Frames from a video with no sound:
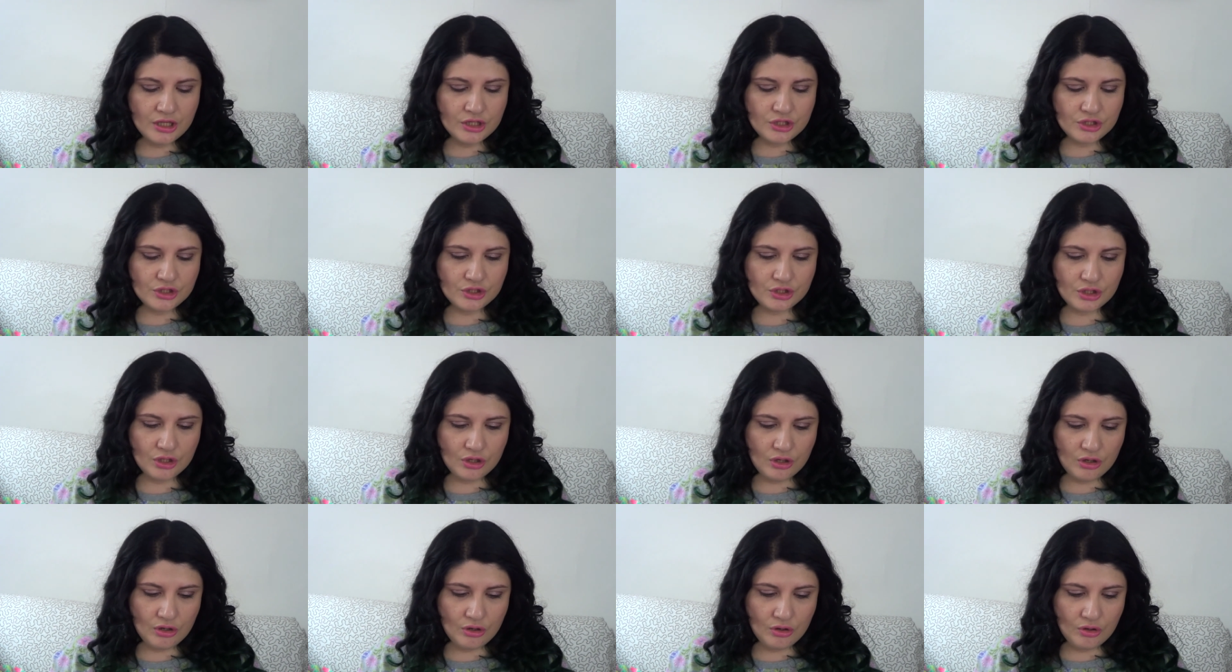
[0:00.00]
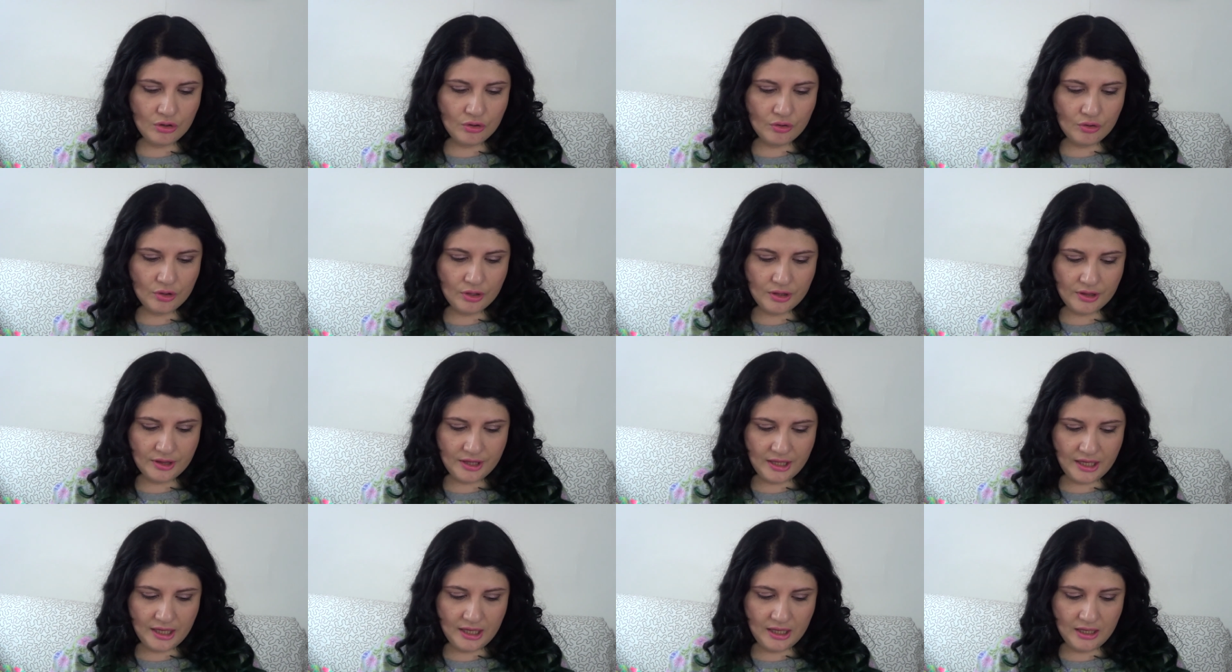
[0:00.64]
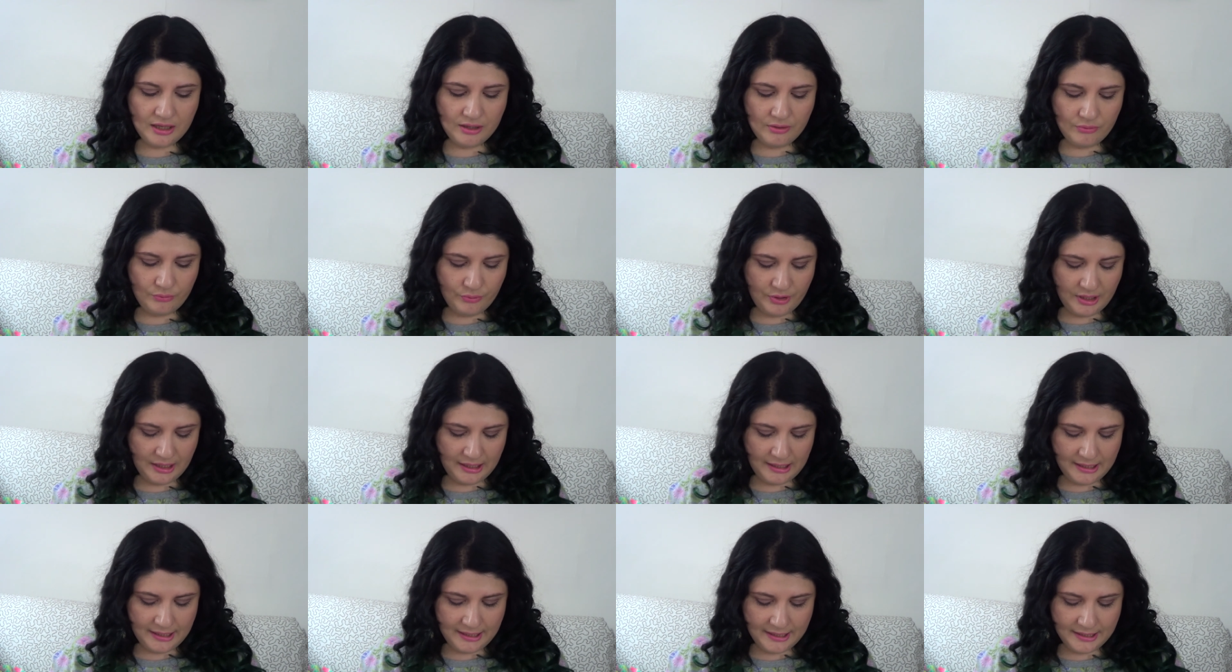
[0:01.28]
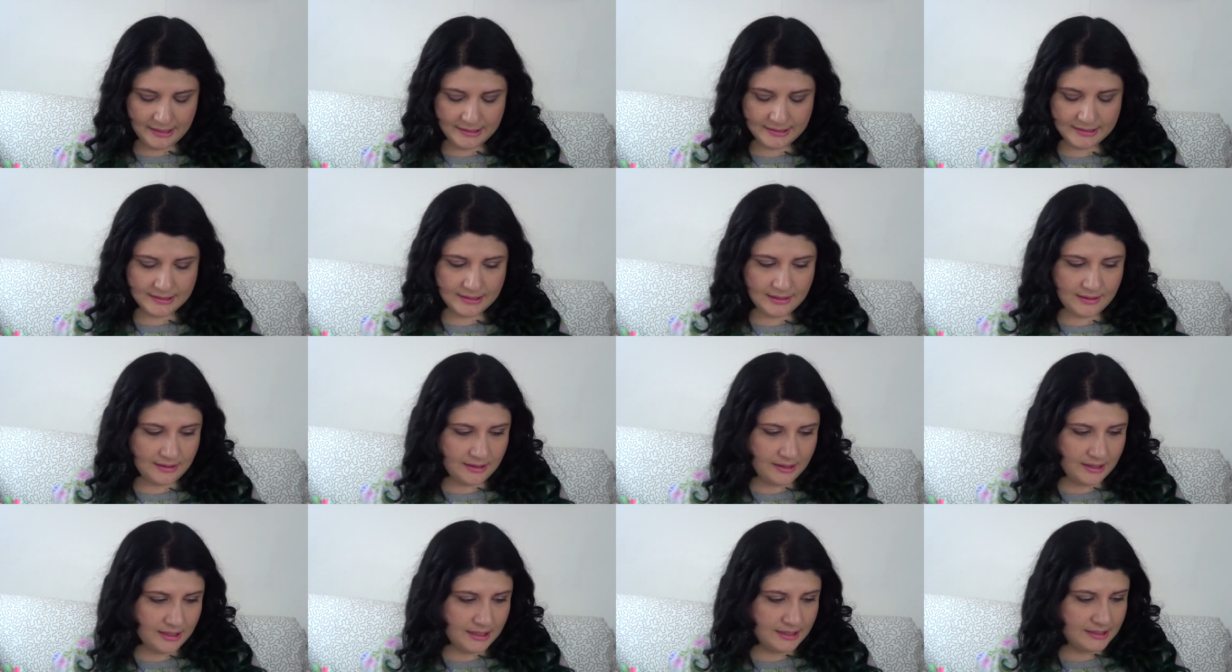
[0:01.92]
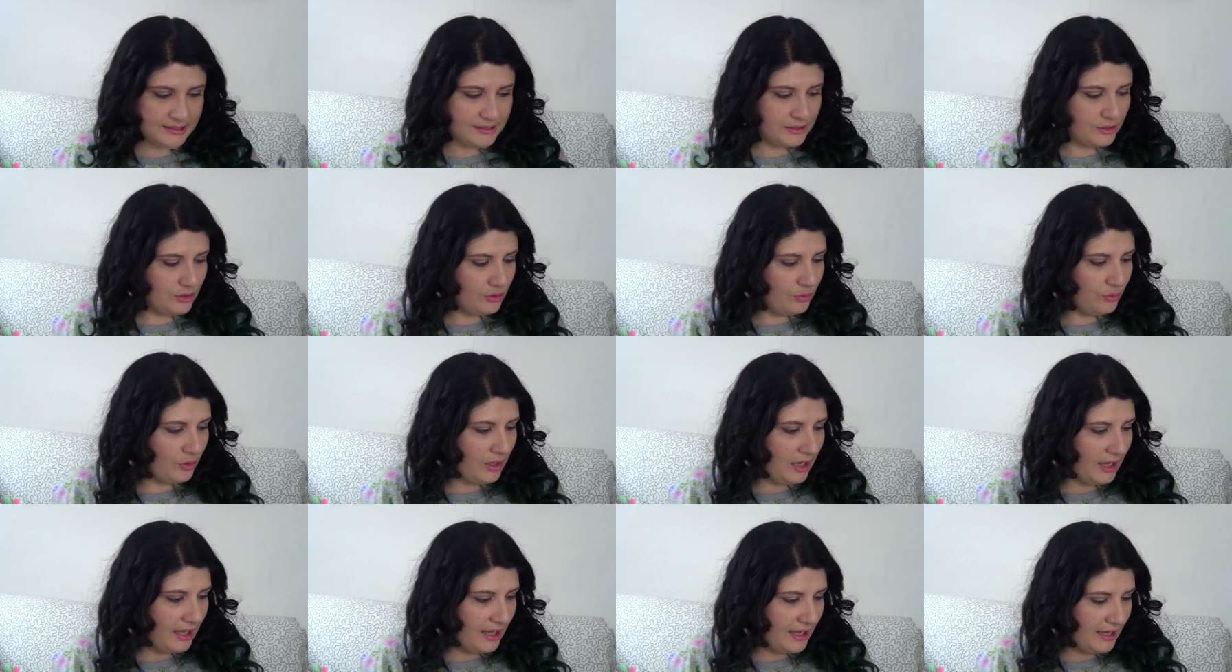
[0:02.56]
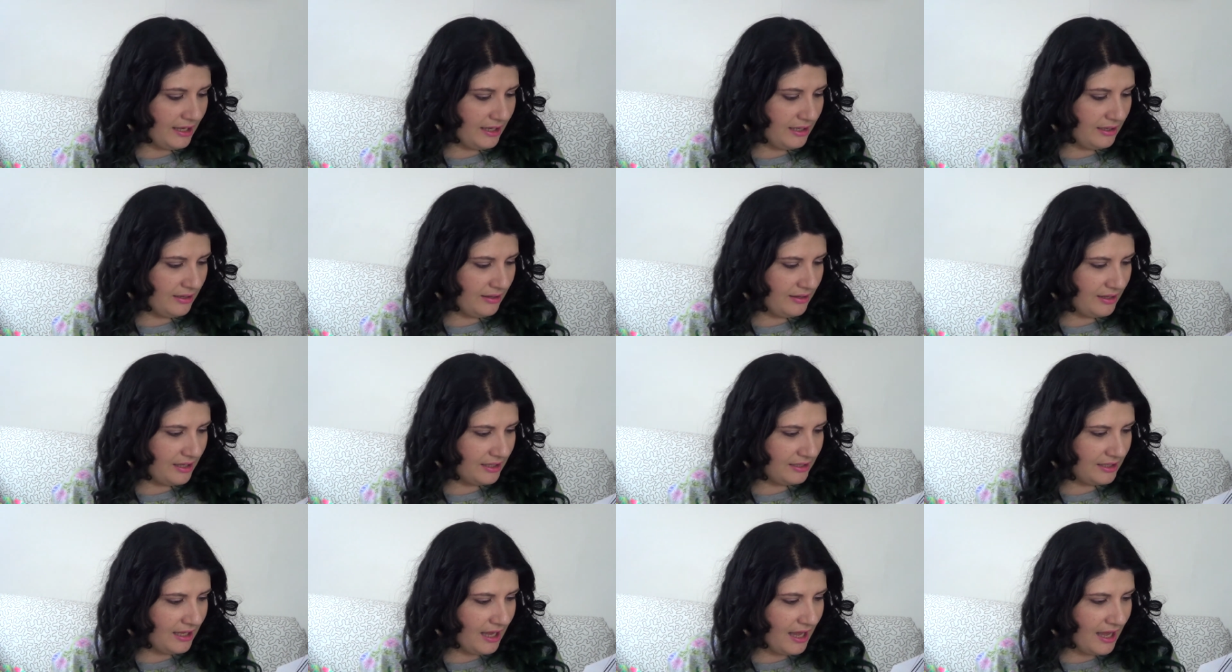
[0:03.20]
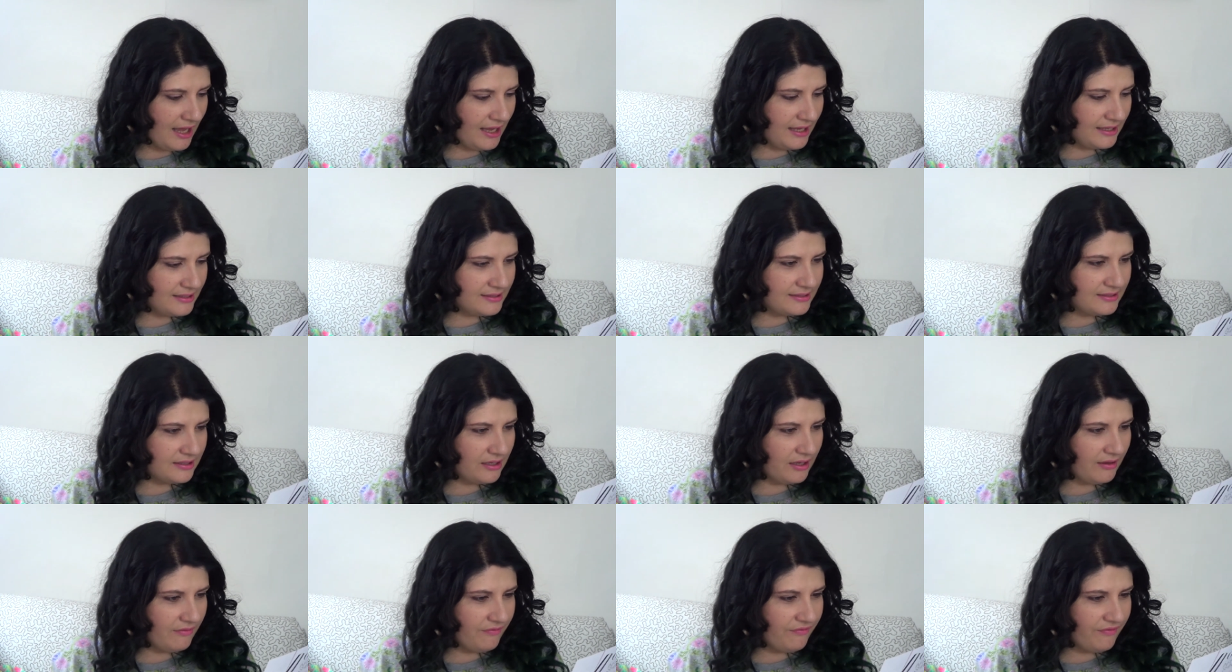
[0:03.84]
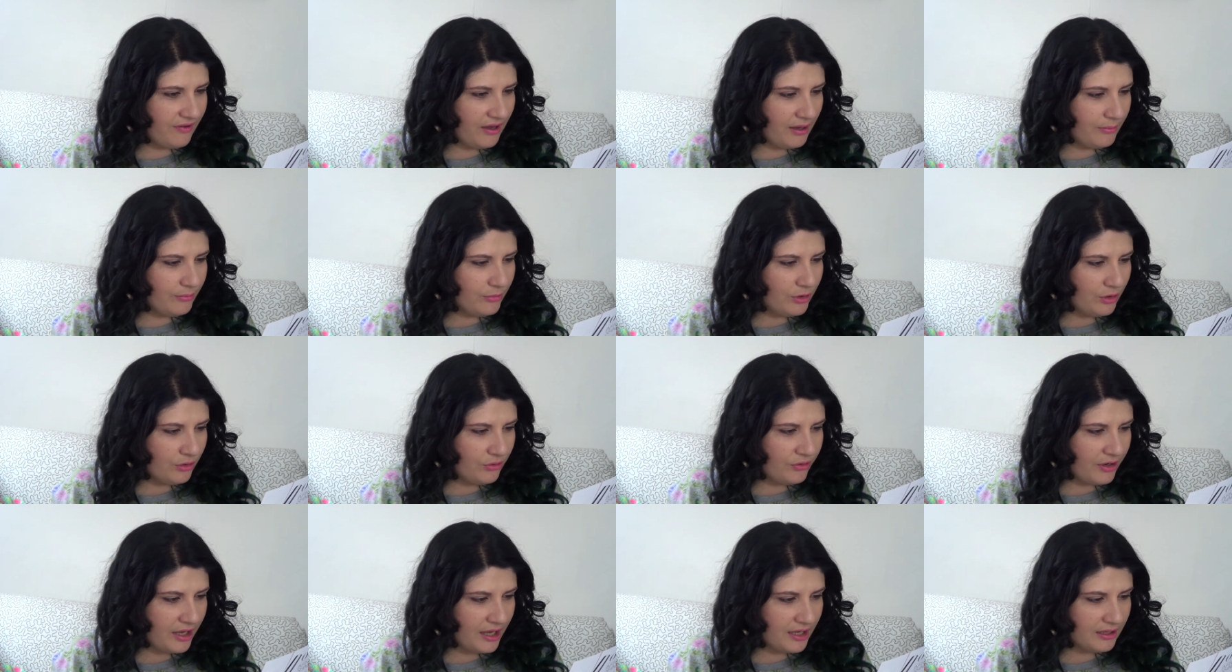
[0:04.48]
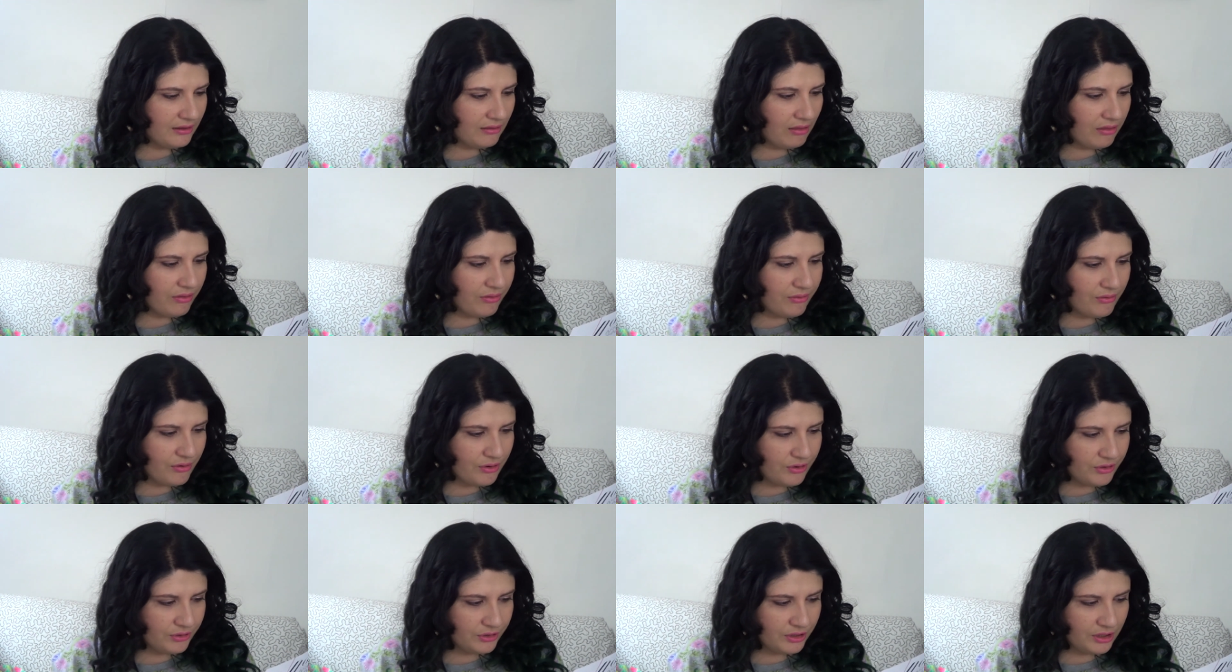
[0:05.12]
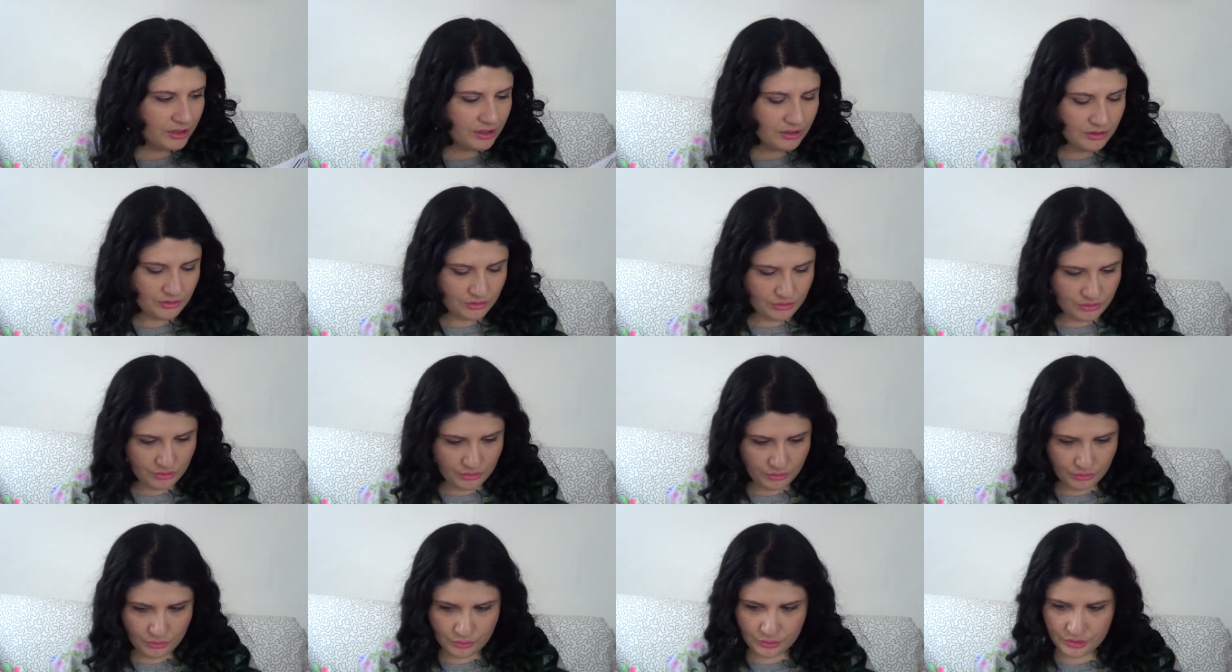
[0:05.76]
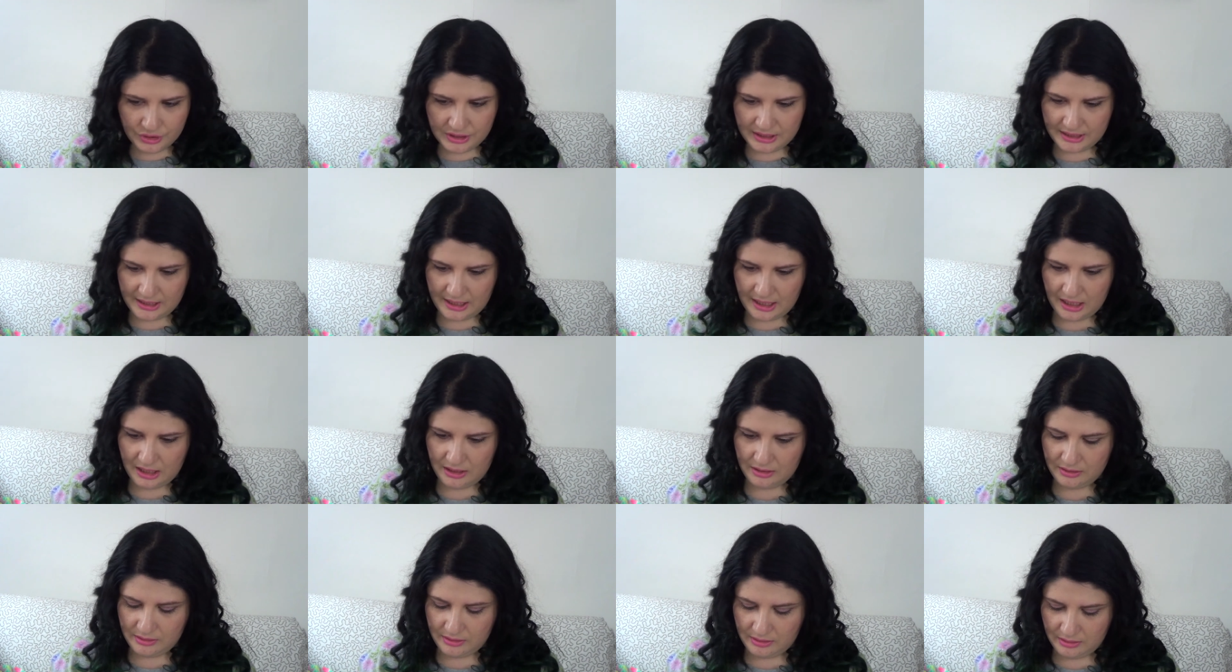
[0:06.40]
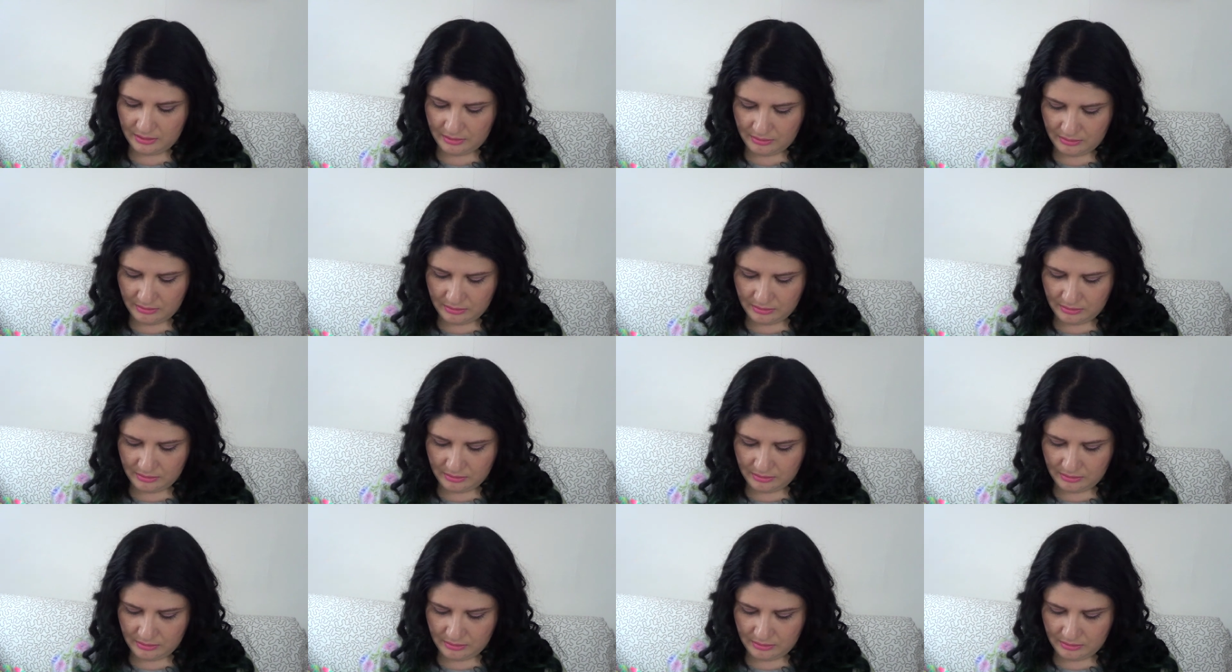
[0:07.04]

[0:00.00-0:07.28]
So they released this new line that has, if I'm correct, 30 new shades.